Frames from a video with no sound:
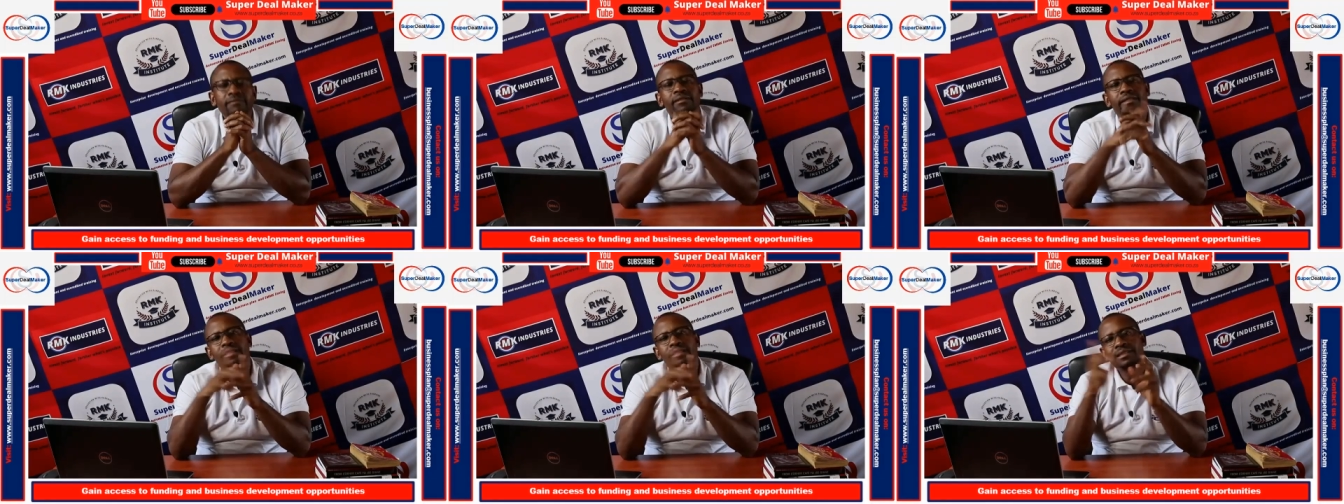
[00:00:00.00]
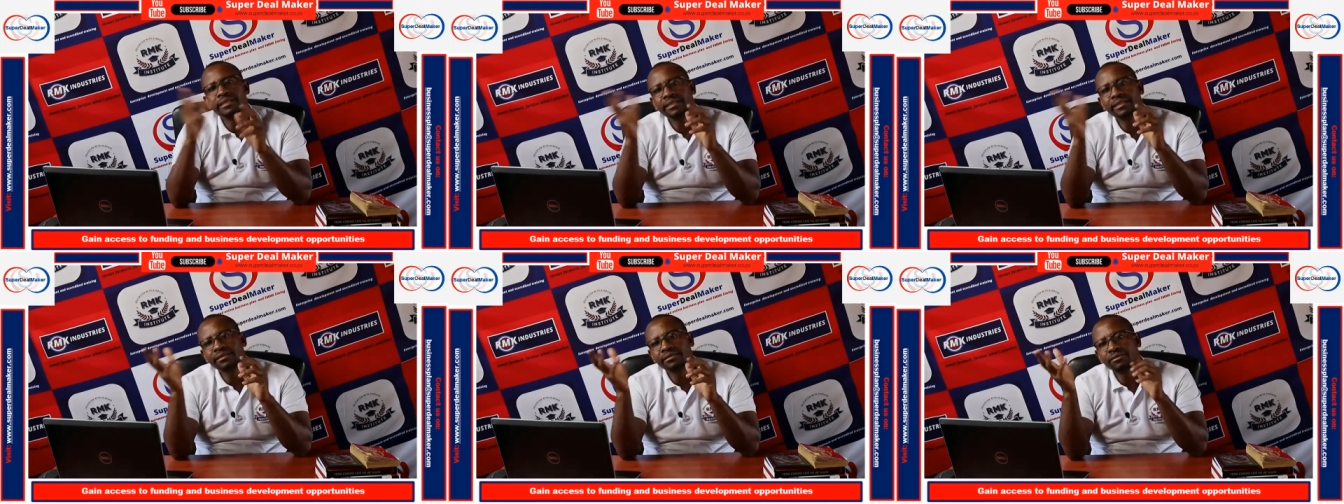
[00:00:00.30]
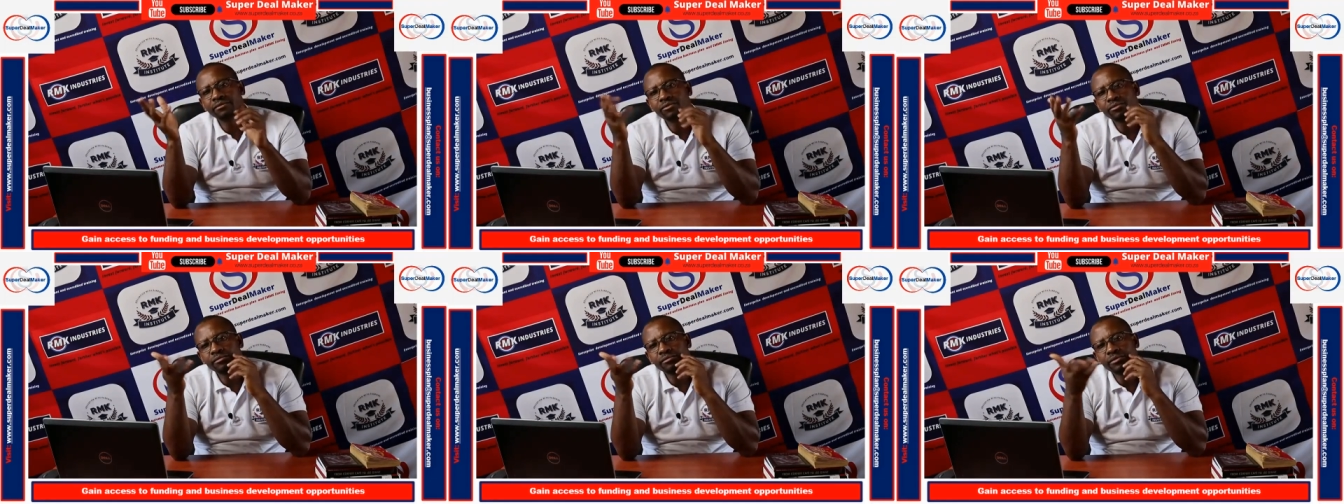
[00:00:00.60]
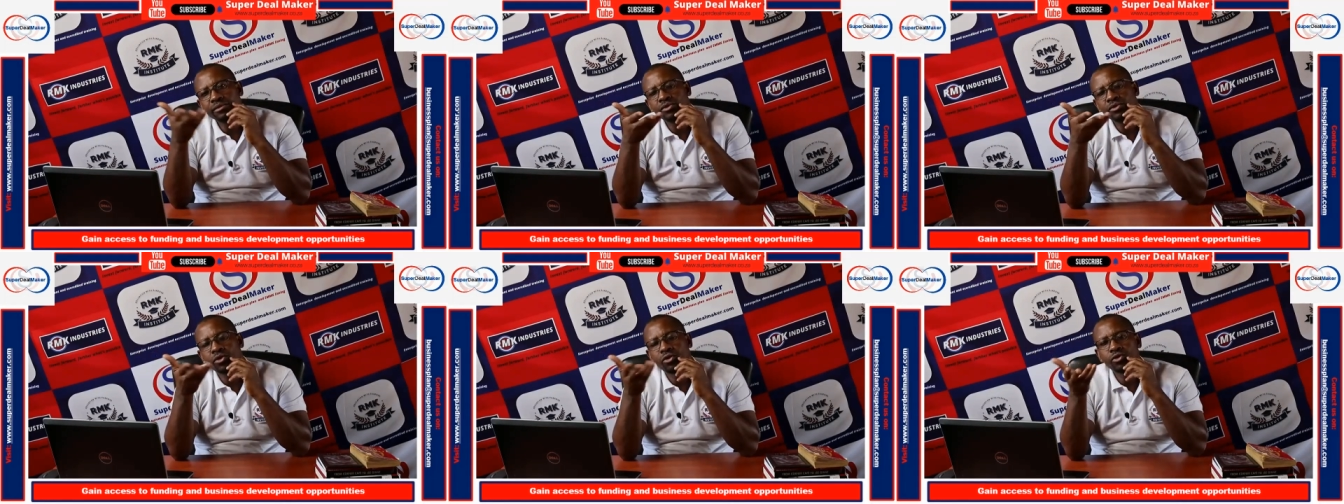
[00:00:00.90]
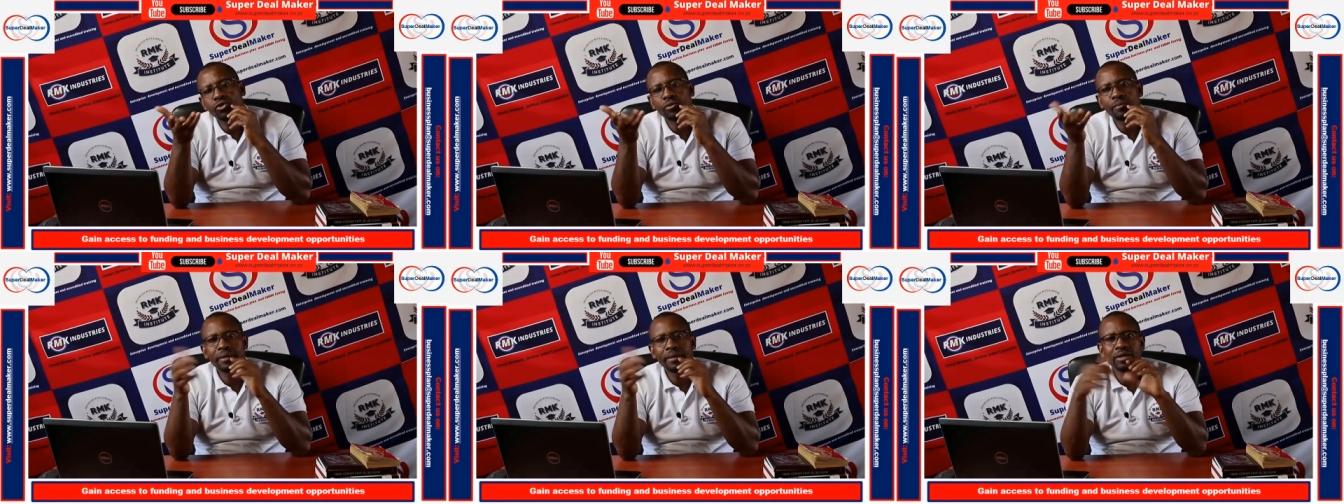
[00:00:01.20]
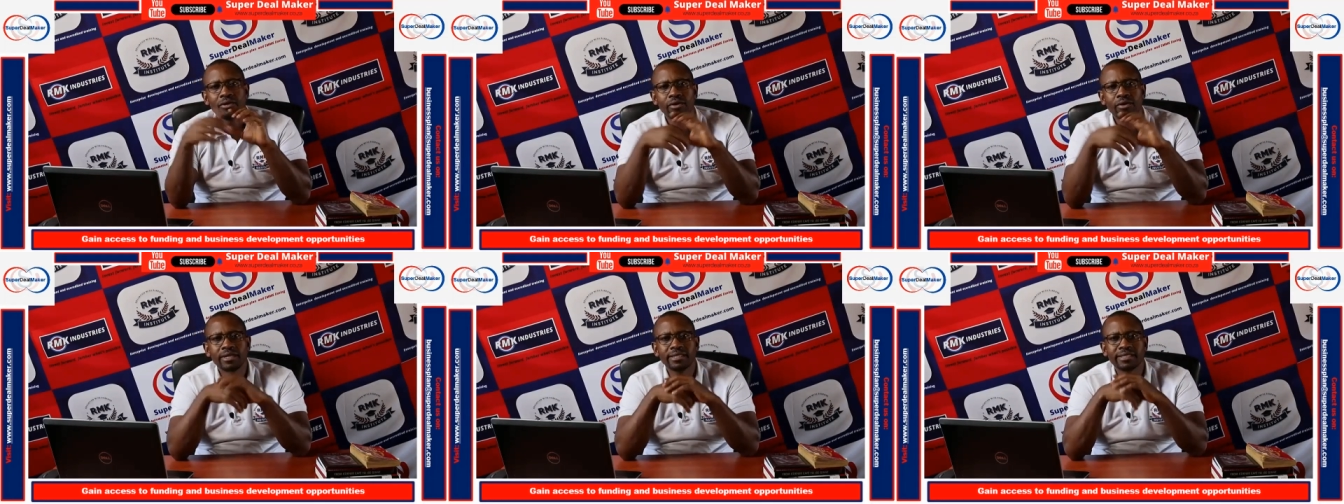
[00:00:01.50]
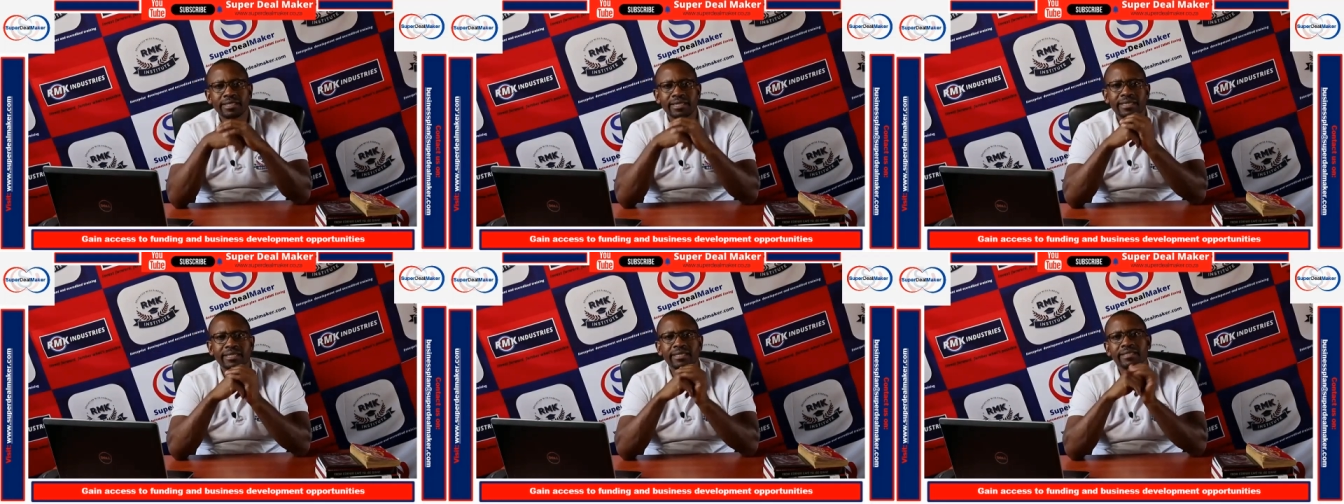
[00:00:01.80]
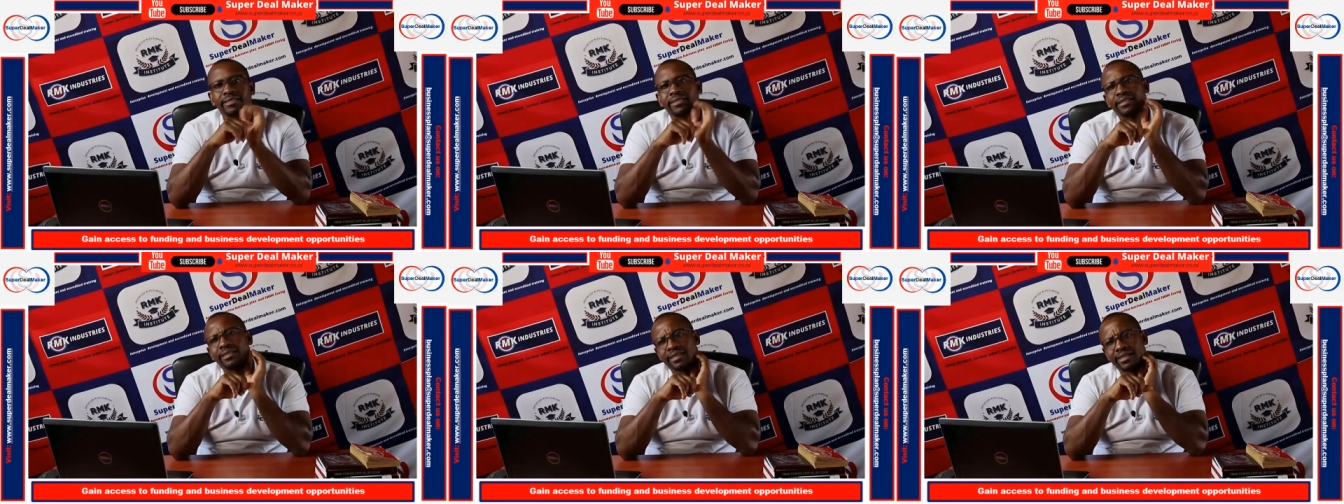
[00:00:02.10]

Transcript: earning your, your payroll is less,